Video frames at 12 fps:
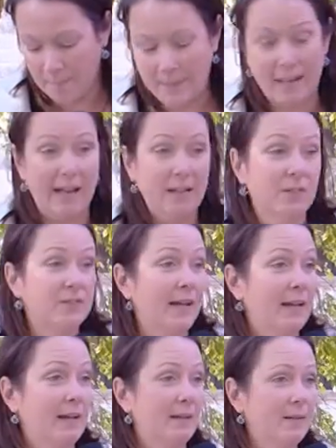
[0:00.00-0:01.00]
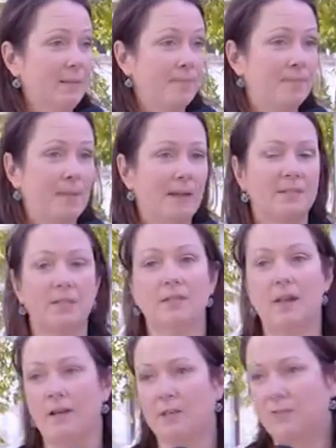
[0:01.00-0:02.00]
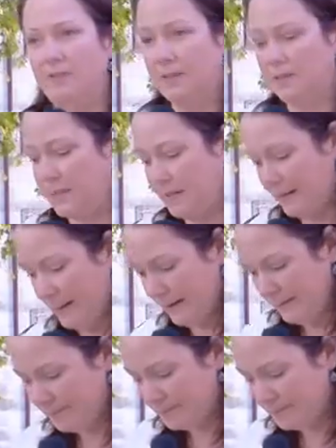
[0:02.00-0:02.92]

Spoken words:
Gallows Hill is a soccer field today.